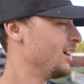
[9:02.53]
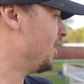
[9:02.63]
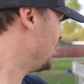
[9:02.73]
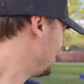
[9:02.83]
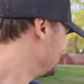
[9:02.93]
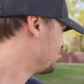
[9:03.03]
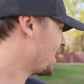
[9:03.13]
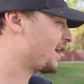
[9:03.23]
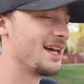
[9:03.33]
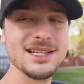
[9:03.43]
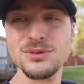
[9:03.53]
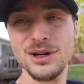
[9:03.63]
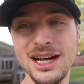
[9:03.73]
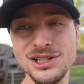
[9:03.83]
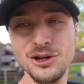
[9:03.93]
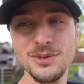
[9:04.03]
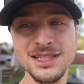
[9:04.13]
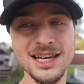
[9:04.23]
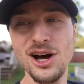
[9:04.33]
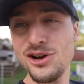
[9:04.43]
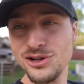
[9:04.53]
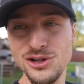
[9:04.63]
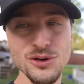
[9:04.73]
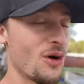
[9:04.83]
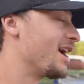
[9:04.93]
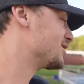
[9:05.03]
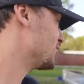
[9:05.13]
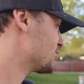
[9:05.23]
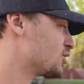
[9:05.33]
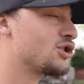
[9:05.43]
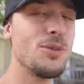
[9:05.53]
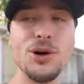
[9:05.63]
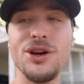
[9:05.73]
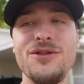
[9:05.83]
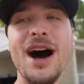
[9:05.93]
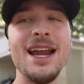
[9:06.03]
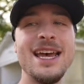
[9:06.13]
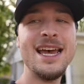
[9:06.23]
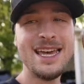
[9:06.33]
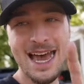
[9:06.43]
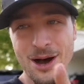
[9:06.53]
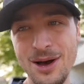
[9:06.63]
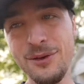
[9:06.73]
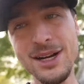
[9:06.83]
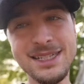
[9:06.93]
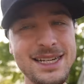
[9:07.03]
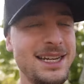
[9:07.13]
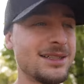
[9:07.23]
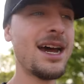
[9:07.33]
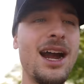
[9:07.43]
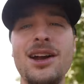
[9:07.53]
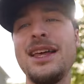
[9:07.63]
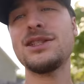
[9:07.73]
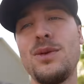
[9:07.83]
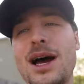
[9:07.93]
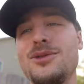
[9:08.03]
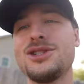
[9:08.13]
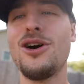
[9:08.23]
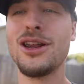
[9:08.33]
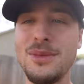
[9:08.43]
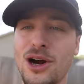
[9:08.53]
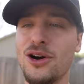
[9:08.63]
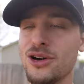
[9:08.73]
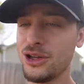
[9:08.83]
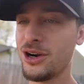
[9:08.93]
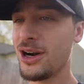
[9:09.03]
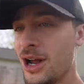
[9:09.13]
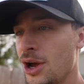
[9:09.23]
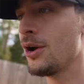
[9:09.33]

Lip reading: But I got this one, I scooped this thing under $2,000, so it was a super good find. However, it did need a tire, and that's why I was talking about earlier.